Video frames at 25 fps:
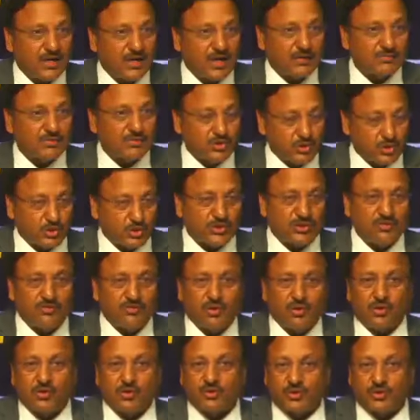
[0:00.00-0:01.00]
I am sure they
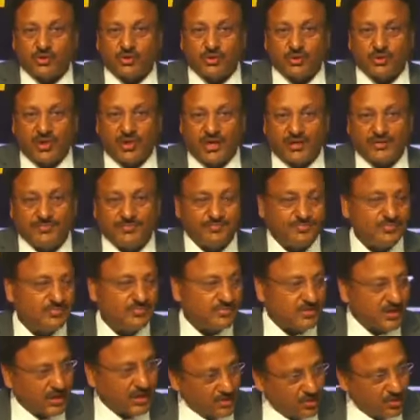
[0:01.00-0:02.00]
will also do that.
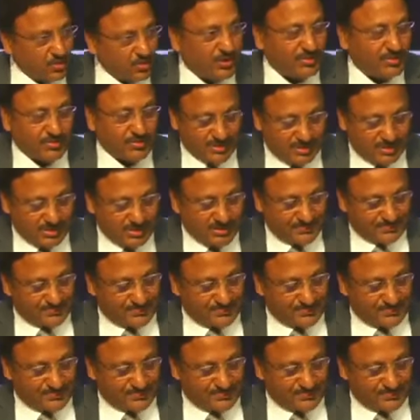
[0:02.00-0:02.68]
Thank you very much.